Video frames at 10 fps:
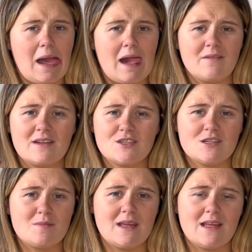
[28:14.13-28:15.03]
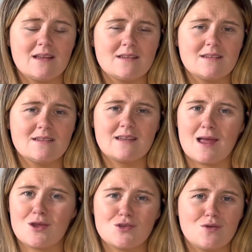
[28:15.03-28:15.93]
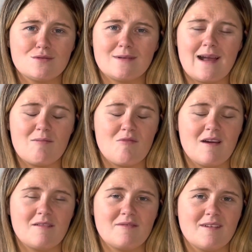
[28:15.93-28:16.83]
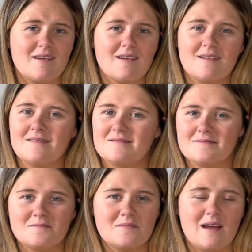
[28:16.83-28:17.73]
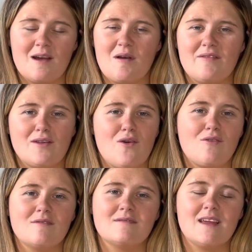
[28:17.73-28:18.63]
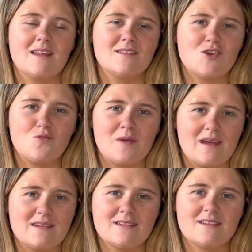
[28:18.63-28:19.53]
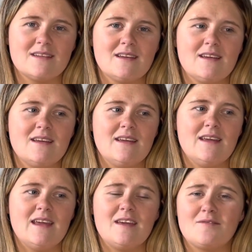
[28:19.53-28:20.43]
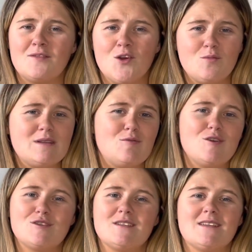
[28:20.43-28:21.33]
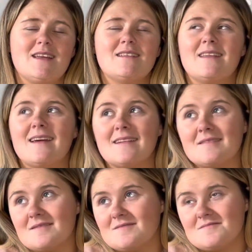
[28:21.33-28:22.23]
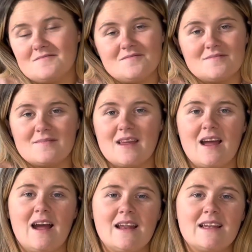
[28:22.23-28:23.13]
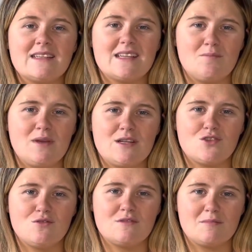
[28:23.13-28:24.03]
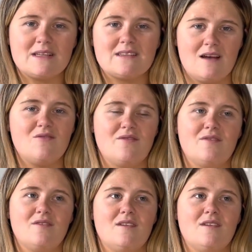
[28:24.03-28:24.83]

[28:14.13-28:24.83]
if that's just me sat here talking to a camera for however long, then so be it. If nobody watches it, then at least I'm being true to myself.